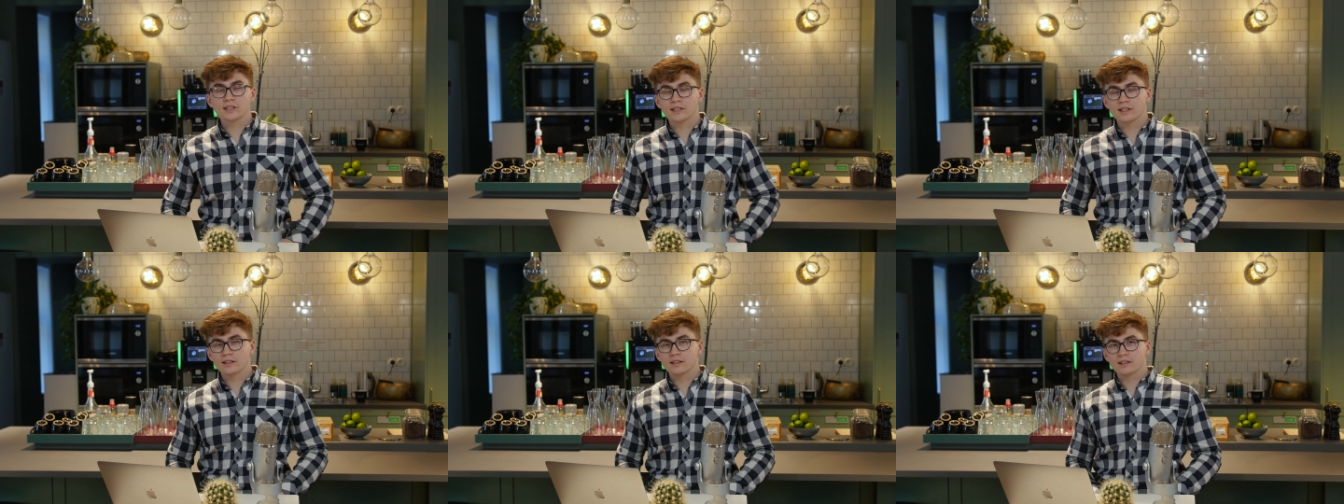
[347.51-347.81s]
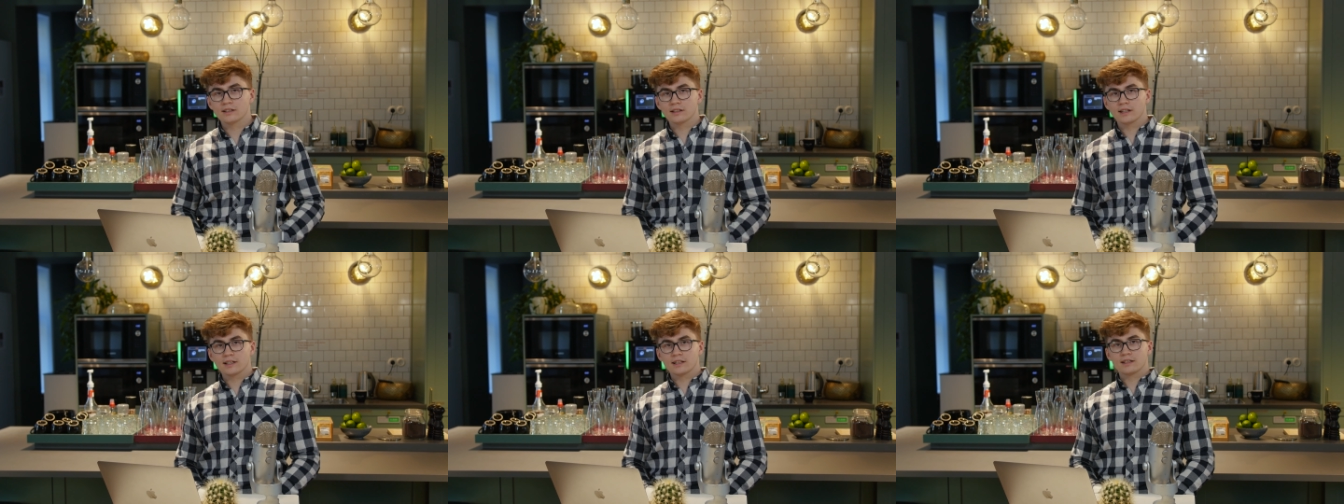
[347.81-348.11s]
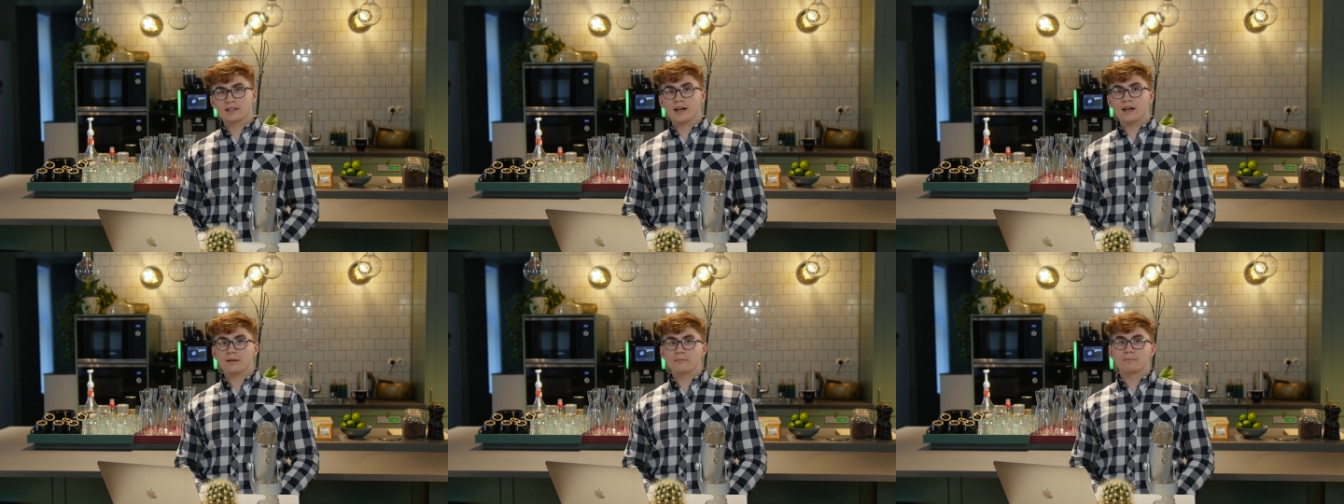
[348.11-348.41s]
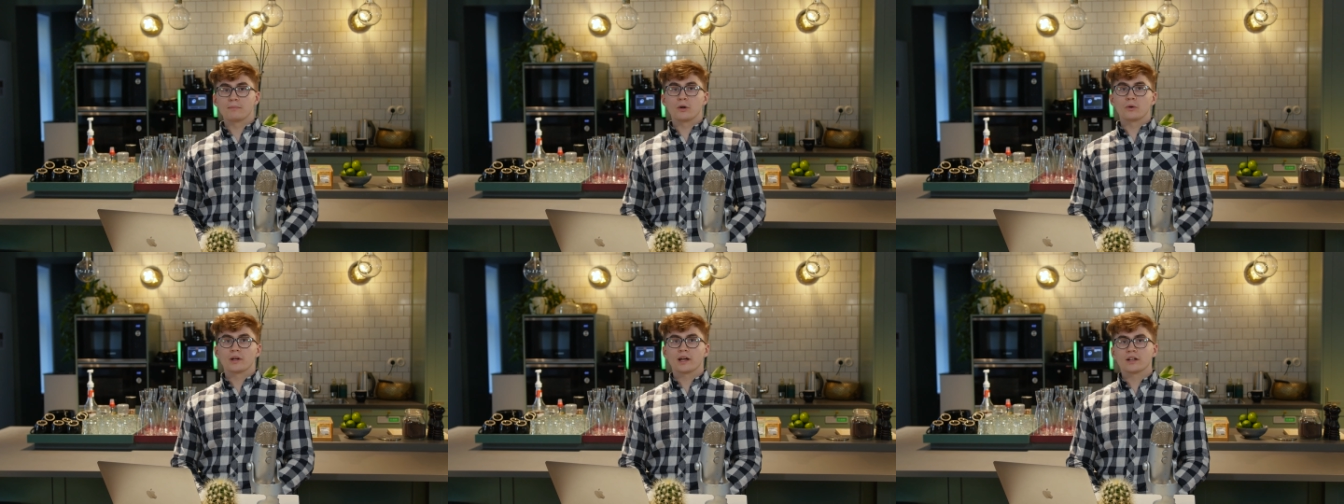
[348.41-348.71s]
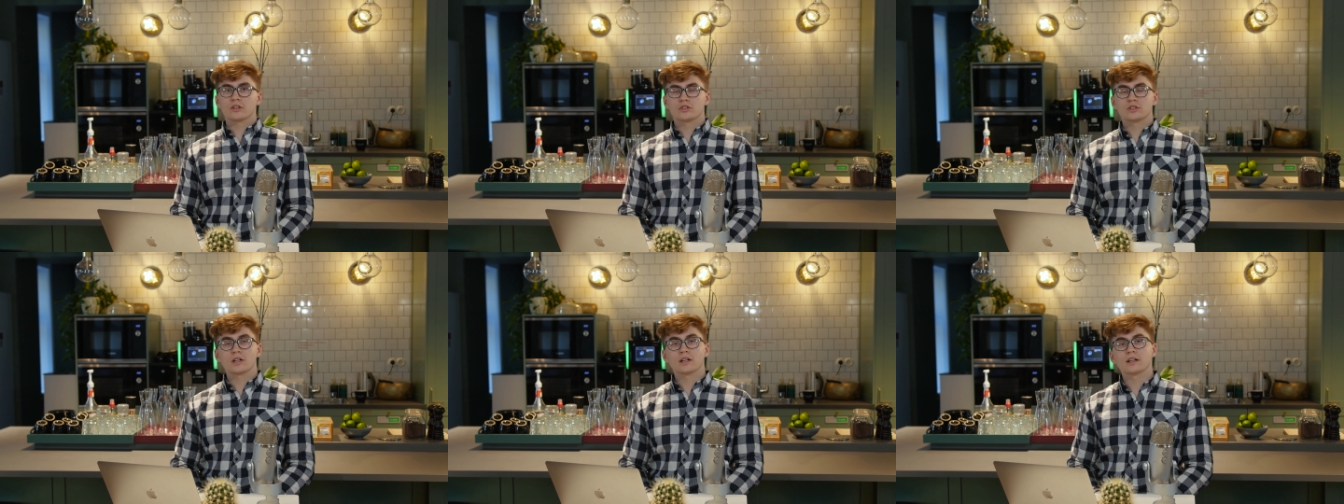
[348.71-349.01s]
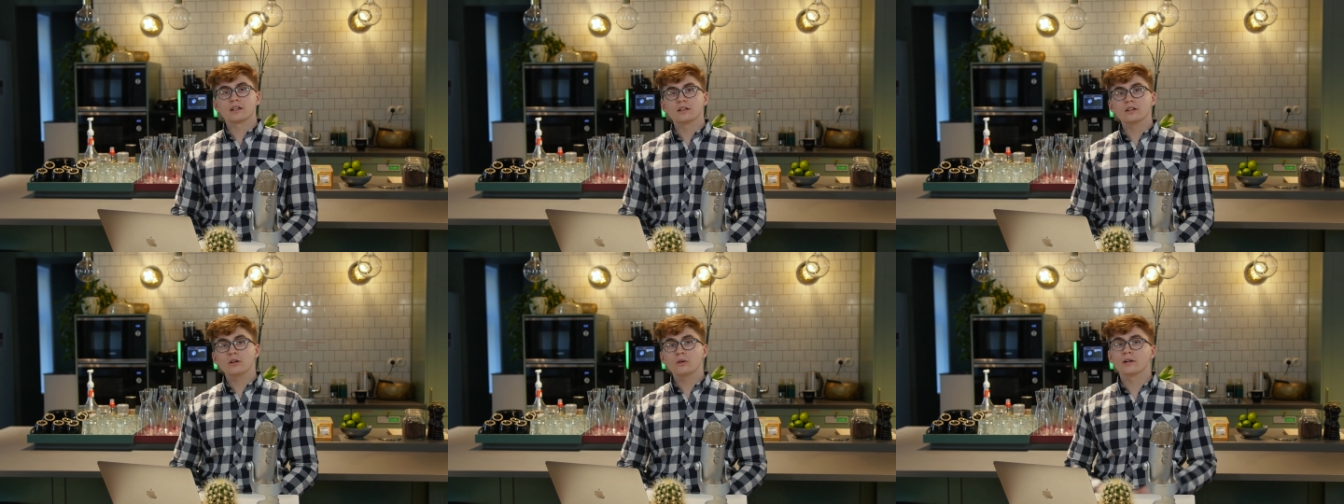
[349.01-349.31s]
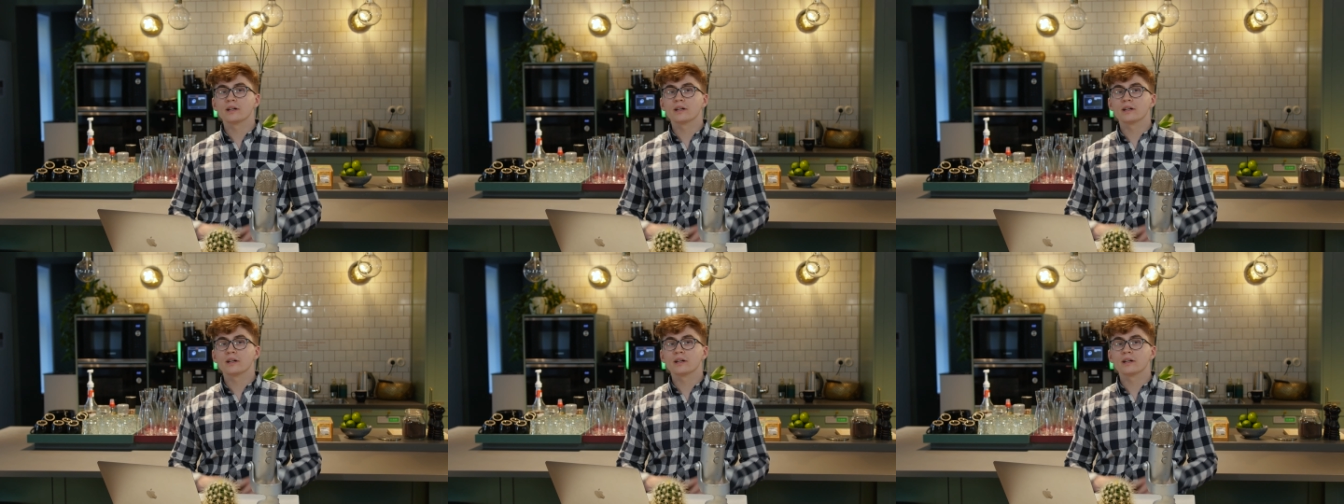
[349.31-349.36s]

anything like that, modash.io,